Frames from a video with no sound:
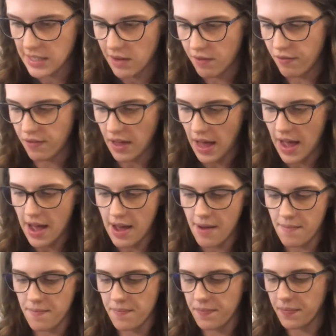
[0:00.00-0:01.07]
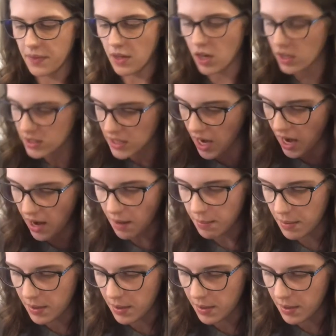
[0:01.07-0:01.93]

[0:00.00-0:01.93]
and flat on top.